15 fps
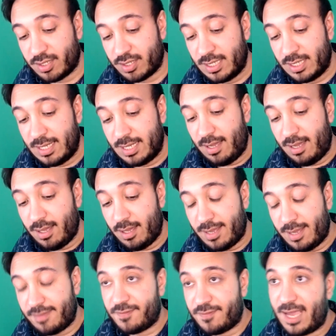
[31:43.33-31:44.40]
And
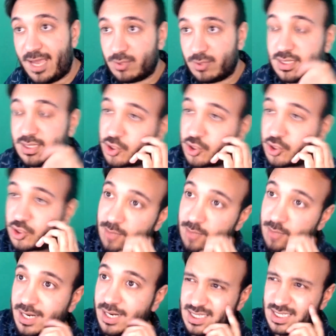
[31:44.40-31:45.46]
that was the stream where I
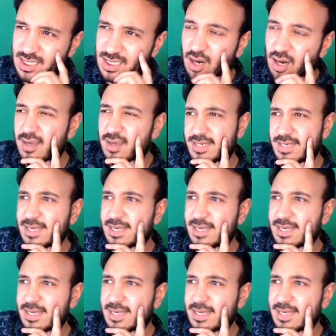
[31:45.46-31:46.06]
started it,